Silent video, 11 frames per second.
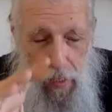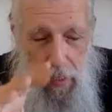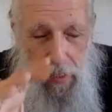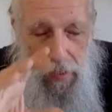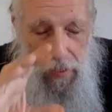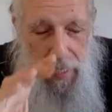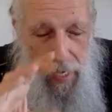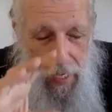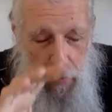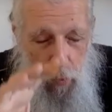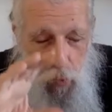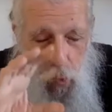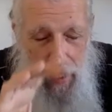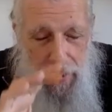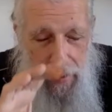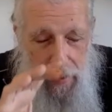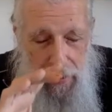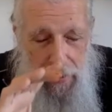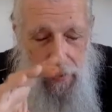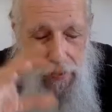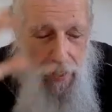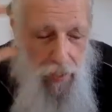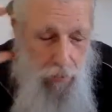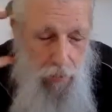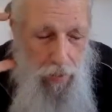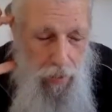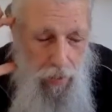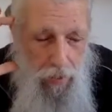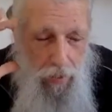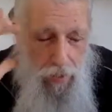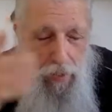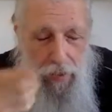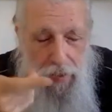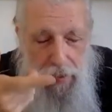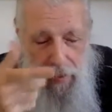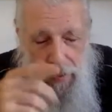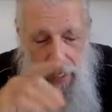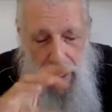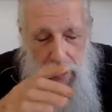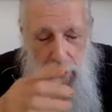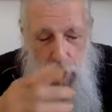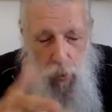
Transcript: The same witness in me is the same